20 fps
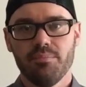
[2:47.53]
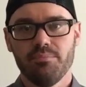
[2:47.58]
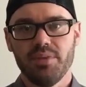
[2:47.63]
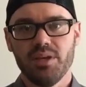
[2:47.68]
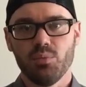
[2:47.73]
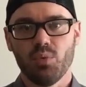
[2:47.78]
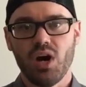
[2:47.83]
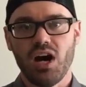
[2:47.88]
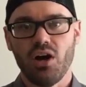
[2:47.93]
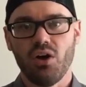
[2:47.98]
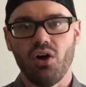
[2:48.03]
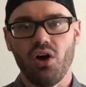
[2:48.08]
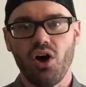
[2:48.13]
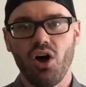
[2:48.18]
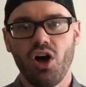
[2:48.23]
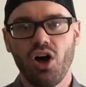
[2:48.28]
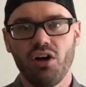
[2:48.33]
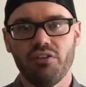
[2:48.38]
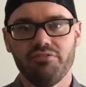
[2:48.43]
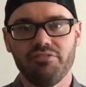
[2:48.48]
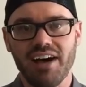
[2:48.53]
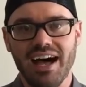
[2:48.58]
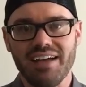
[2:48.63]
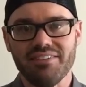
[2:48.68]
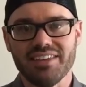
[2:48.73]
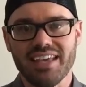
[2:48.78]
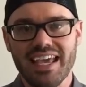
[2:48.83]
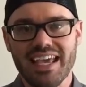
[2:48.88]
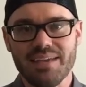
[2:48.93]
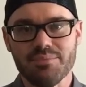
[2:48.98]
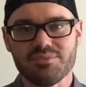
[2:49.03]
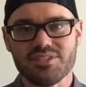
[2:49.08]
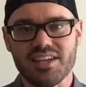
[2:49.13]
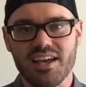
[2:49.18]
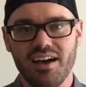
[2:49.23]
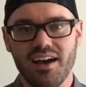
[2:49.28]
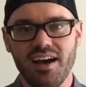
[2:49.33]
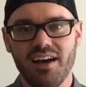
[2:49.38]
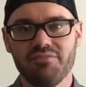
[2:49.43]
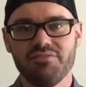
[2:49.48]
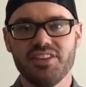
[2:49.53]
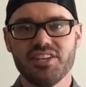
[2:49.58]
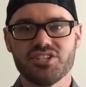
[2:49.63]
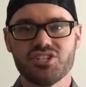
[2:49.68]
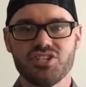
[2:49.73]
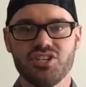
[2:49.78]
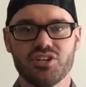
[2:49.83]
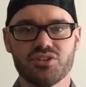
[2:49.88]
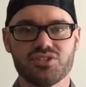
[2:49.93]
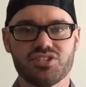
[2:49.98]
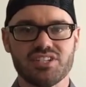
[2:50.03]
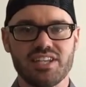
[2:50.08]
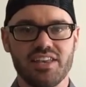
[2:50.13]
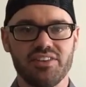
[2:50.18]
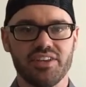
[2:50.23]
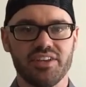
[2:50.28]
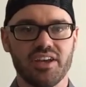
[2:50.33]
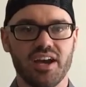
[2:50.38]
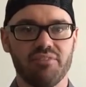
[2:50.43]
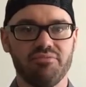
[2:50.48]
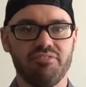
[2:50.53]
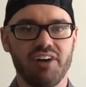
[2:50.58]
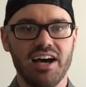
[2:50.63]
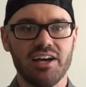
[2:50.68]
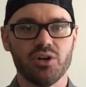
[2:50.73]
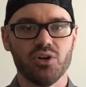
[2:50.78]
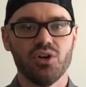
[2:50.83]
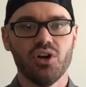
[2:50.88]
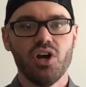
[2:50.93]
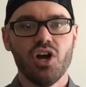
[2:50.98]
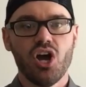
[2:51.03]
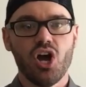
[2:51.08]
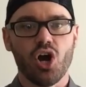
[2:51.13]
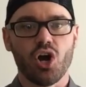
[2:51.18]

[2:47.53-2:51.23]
Meanwhile, all five games of this year's Stanley Cup Final